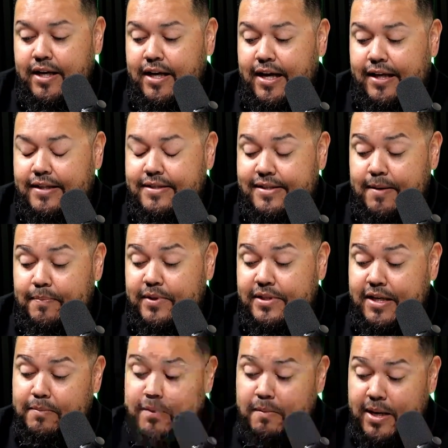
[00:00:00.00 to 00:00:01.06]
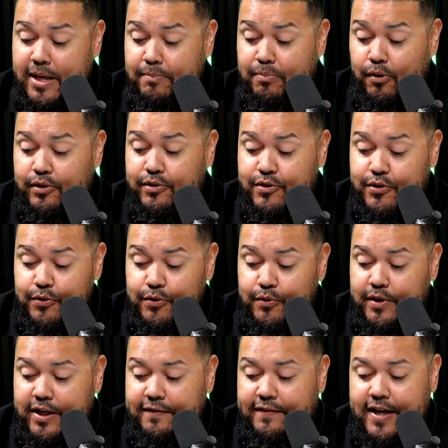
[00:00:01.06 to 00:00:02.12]
and Step Inside My Mind Part 2,
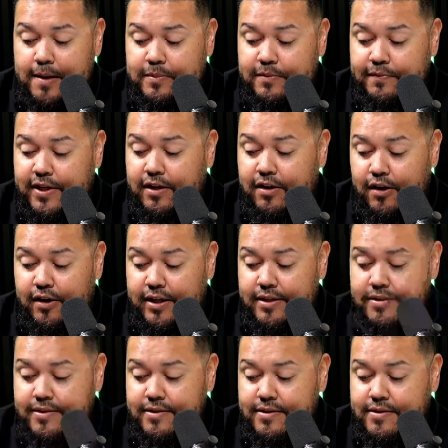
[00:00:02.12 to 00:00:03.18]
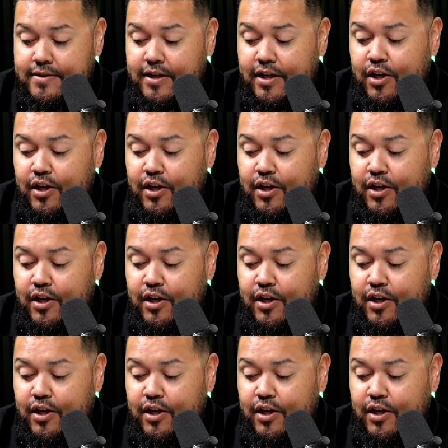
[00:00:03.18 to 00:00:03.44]
have captivated audiences